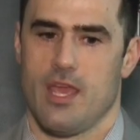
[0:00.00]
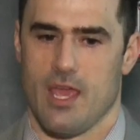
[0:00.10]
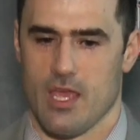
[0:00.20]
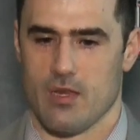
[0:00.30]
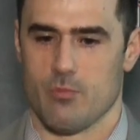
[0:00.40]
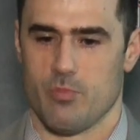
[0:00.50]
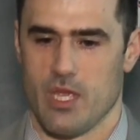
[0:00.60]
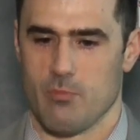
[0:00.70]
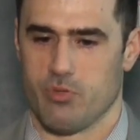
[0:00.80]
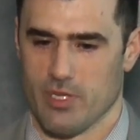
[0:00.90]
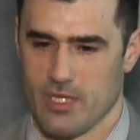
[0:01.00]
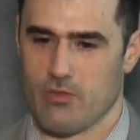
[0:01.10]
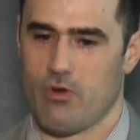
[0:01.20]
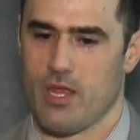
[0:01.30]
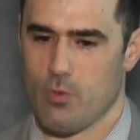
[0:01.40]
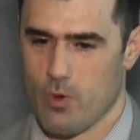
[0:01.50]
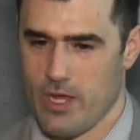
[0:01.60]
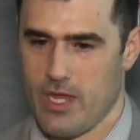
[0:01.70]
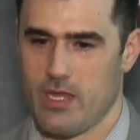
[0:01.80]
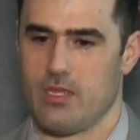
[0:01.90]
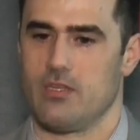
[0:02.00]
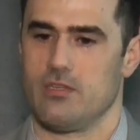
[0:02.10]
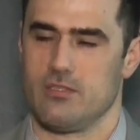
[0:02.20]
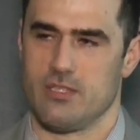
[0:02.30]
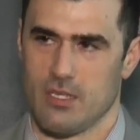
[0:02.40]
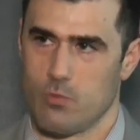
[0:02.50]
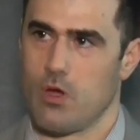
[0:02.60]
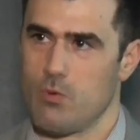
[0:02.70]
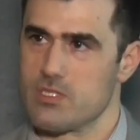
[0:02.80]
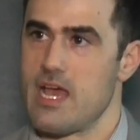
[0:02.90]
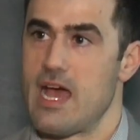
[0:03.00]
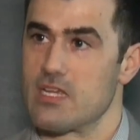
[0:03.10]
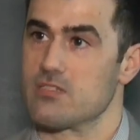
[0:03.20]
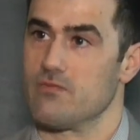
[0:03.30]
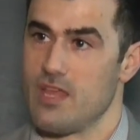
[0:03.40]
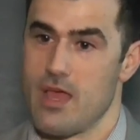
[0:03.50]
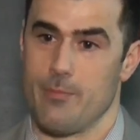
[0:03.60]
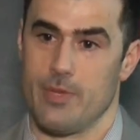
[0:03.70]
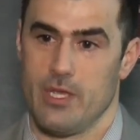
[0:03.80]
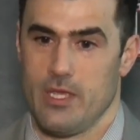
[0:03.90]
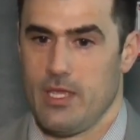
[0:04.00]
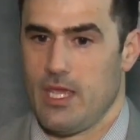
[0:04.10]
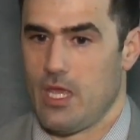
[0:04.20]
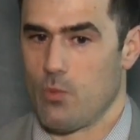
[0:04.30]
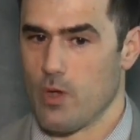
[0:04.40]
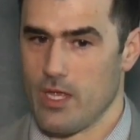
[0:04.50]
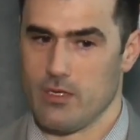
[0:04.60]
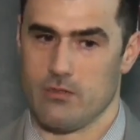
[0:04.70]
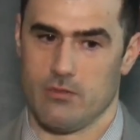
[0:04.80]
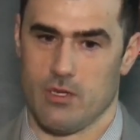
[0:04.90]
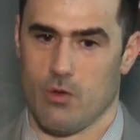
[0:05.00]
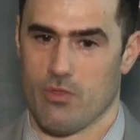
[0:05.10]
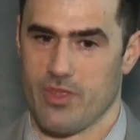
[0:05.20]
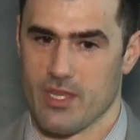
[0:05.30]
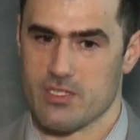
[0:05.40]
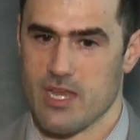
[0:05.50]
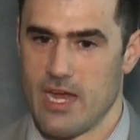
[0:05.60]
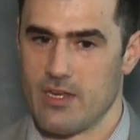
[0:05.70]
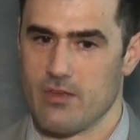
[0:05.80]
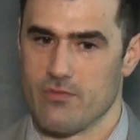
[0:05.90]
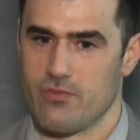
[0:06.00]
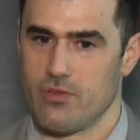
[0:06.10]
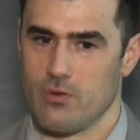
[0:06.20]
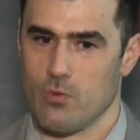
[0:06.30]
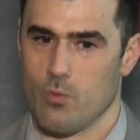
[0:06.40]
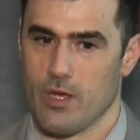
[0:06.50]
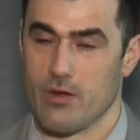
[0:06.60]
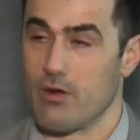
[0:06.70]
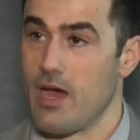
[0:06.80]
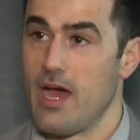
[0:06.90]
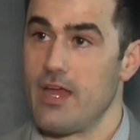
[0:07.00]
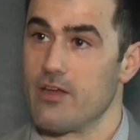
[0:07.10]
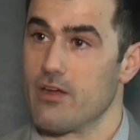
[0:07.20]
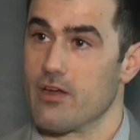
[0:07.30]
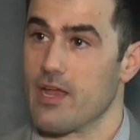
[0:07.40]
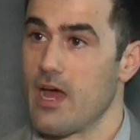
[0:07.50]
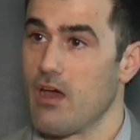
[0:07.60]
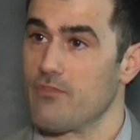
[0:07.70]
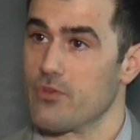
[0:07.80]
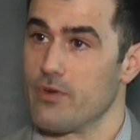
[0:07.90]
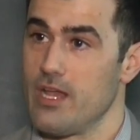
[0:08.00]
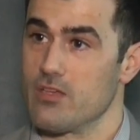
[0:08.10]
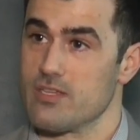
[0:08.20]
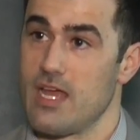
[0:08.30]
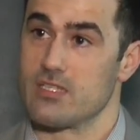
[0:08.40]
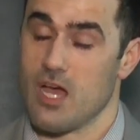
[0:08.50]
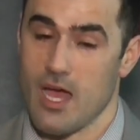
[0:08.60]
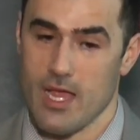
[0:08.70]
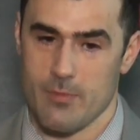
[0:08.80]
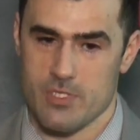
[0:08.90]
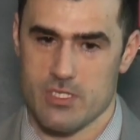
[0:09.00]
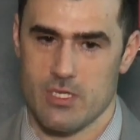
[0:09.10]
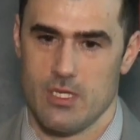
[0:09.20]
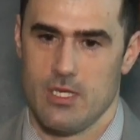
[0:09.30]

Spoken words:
and played the right way, did what was asked of them. And when, you know, things kind of went awry or got off the rails at times,